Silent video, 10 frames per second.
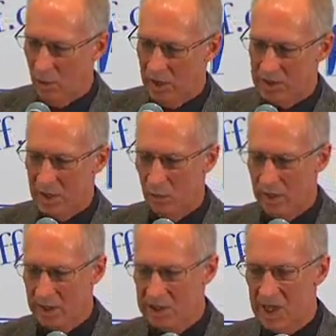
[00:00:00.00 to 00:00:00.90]
was a
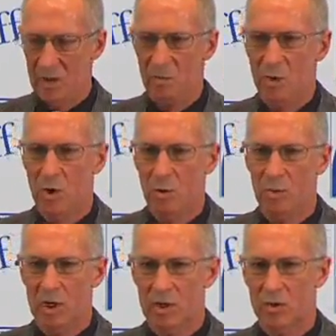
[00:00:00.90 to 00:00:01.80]
real estate
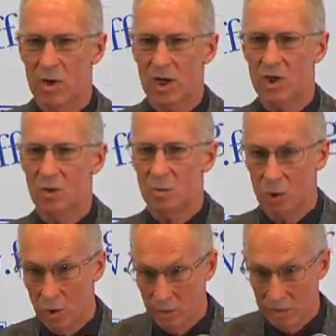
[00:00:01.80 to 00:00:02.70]
boom, a construction
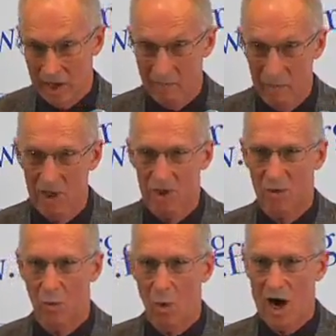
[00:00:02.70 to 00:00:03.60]
boom. I've
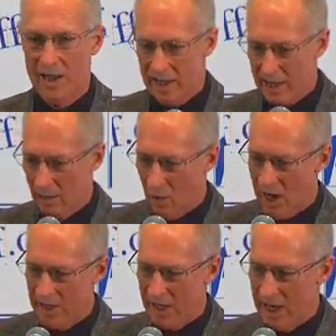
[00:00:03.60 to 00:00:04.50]
mentioned why
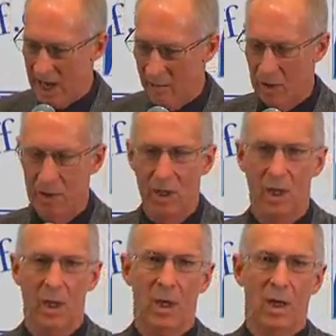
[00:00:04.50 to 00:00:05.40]
that happened.